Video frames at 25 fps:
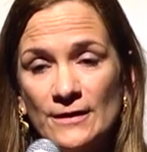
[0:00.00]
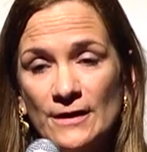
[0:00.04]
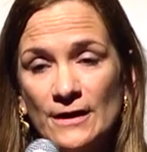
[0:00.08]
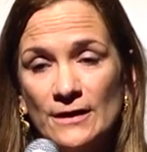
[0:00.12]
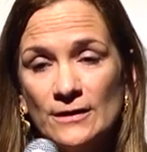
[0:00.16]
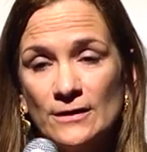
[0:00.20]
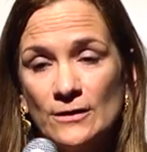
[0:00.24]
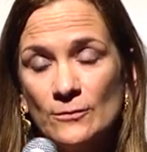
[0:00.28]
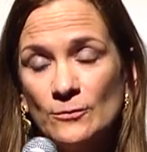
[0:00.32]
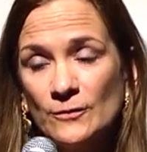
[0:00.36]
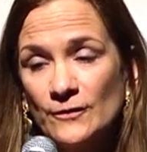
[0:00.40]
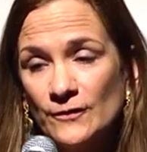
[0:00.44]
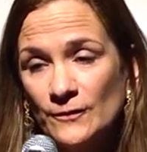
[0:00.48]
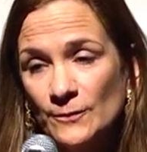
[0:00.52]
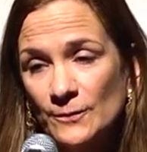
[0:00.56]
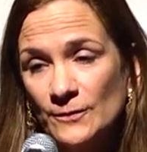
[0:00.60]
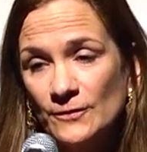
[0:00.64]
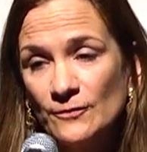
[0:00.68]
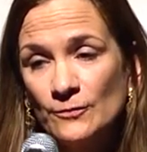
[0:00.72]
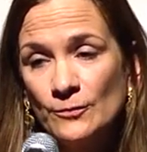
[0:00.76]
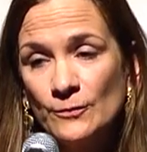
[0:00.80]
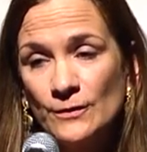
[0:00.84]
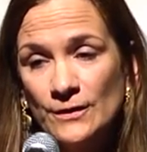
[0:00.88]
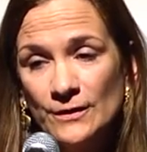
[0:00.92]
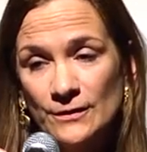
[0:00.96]
and it was
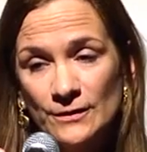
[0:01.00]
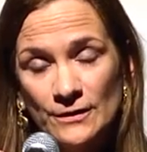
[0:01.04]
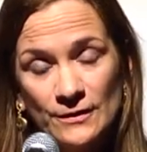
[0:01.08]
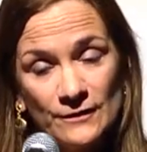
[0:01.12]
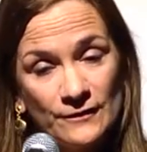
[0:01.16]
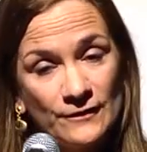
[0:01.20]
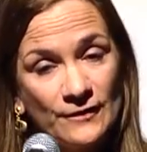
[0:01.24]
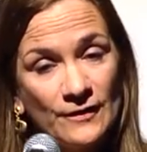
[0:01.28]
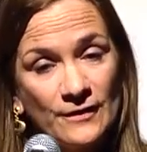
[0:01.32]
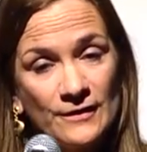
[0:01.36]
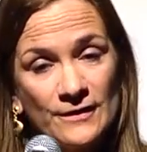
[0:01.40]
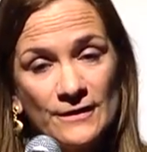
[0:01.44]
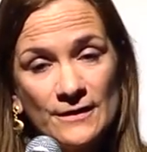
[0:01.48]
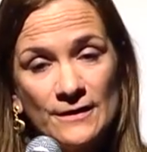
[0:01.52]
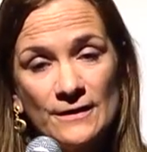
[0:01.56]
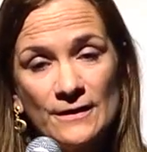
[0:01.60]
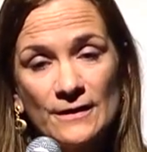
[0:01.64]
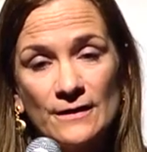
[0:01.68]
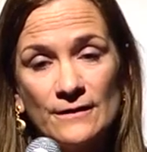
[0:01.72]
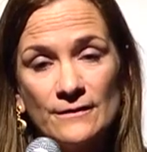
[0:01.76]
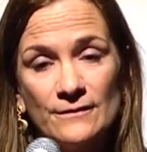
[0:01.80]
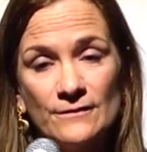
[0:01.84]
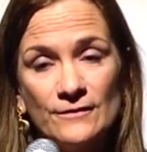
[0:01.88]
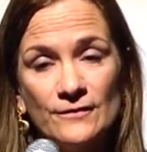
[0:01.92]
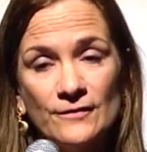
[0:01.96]
between Kentucky
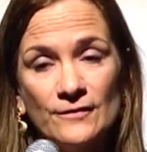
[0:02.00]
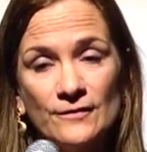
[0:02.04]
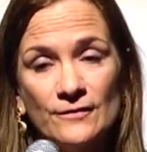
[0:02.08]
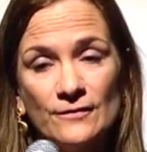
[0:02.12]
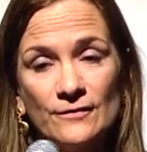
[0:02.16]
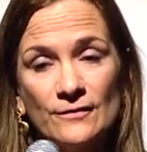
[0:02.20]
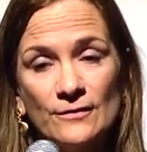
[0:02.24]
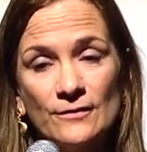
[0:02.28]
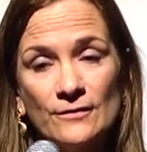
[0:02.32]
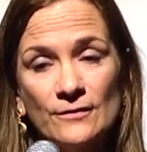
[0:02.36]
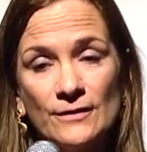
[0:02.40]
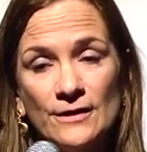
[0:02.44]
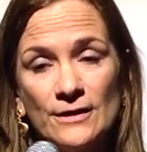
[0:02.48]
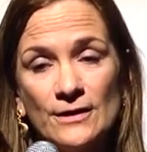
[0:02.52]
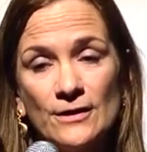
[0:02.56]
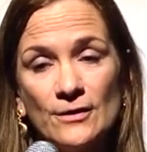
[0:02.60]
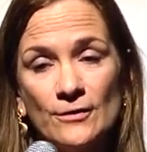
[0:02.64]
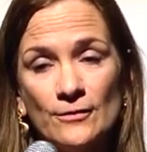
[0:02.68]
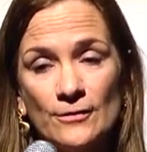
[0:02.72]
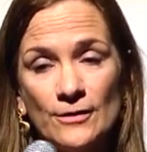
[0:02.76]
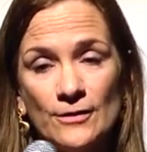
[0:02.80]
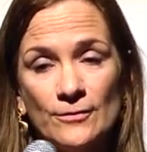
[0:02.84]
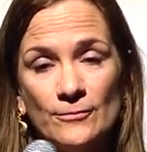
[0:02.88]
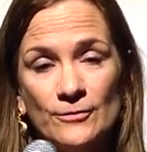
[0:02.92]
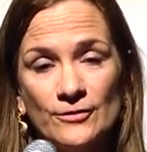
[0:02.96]
and Lake
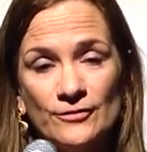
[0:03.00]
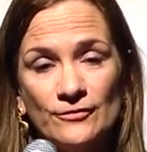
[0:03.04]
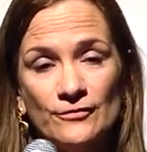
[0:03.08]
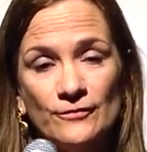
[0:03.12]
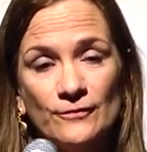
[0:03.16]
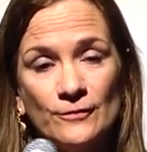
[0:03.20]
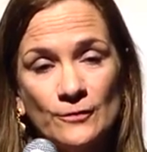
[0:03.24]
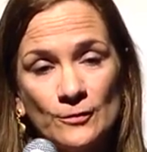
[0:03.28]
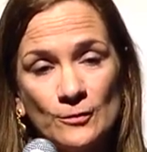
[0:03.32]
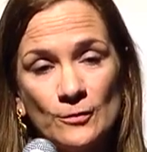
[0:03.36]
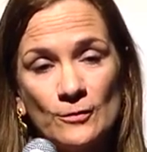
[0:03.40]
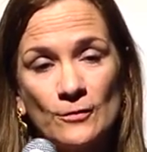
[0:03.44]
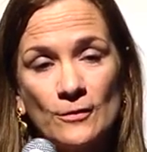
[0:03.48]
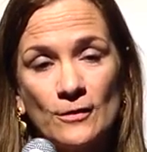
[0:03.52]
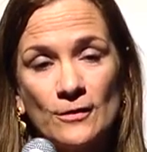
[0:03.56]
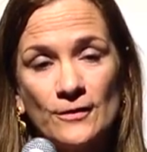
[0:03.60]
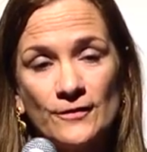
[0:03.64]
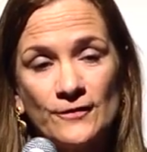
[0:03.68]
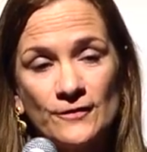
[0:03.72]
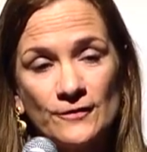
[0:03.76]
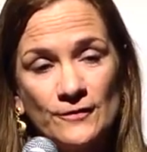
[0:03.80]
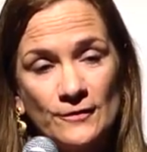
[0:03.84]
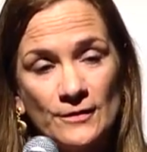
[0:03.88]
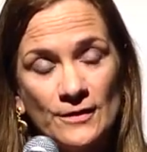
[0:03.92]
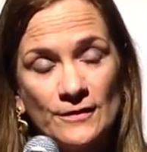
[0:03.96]
Erie, which if you
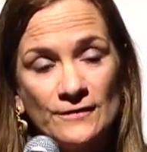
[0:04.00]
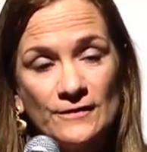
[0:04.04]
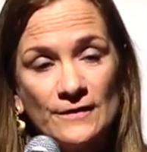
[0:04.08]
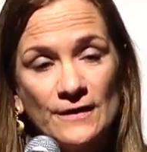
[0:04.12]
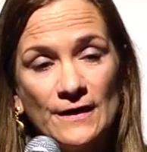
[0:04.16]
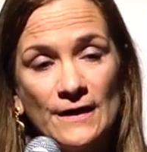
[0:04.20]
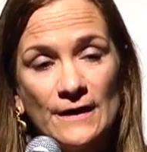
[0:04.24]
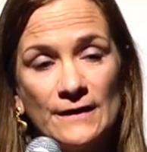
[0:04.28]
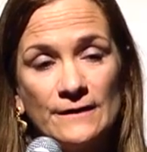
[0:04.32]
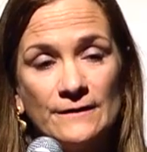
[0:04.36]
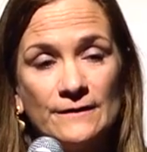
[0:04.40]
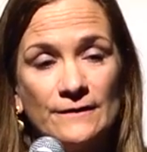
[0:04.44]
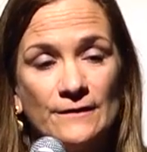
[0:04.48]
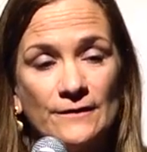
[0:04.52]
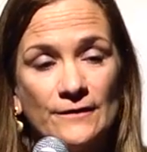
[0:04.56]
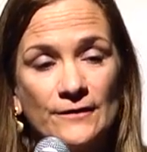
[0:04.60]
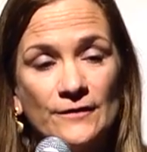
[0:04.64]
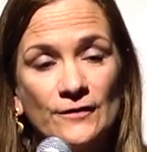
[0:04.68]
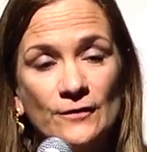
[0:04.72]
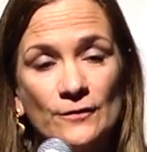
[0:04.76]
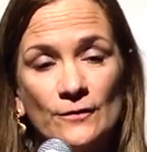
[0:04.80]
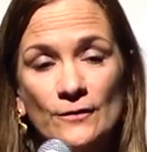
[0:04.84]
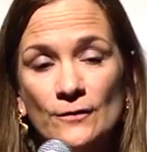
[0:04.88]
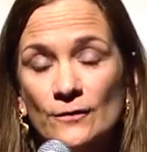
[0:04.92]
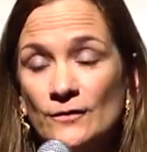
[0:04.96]
cross, you get to Canada.
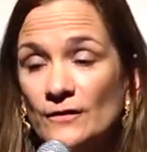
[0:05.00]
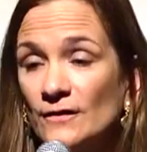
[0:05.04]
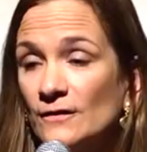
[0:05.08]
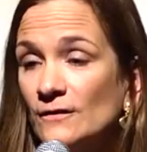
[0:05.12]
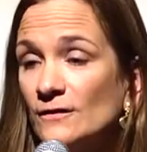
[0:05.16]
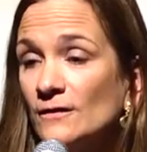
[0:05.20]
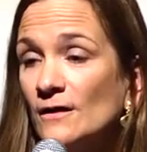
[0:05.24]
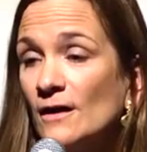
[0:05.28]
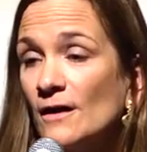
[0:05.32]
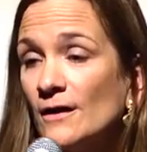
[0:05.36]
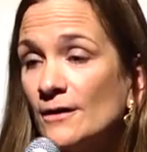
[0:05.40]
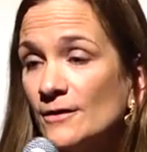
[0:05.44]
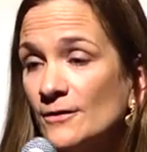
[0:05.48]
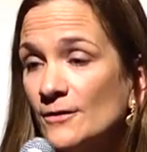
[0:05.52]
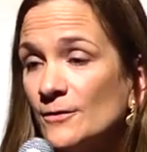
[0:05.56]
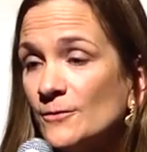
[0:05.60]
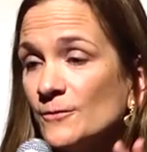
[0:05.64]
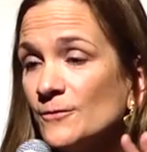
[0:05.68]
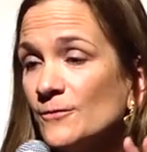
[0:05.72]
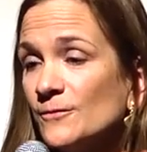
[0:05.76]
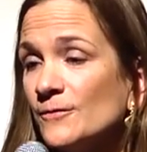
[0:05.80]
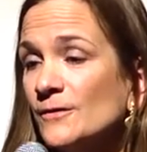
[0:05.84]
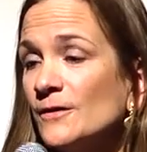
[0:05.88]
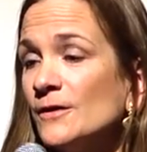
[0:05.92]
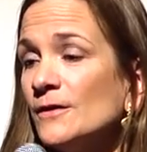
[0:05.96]
So there's a lot
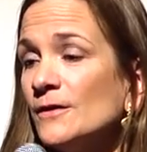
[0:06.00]
of